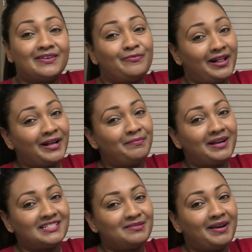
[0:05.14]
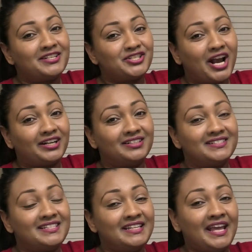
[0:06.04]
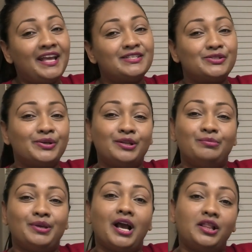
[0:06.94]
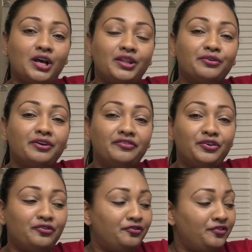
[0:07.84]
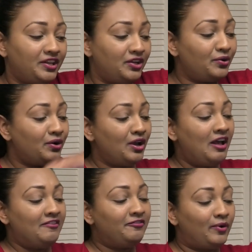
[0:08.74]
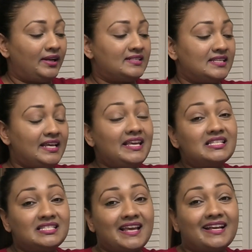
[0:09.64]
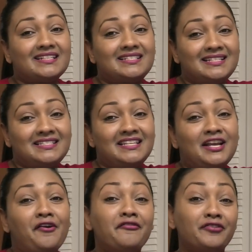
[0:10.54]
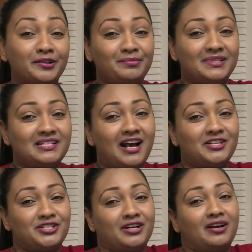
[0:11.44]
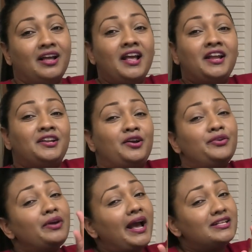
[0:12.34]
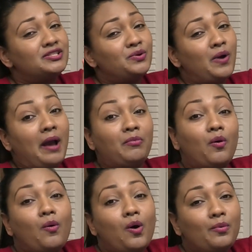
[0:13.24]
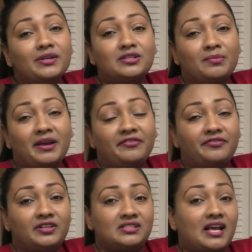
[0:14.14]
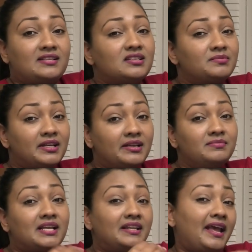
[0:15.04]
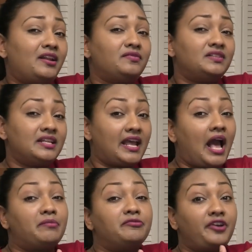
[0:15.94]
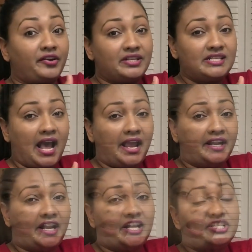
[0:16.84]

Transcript: and welcome back to my channel. Today it's gonna be another review video for this Etekcity foot massager. Now you guys know I'm always on my foot, and sometimes at the end of the day I'm very tired, and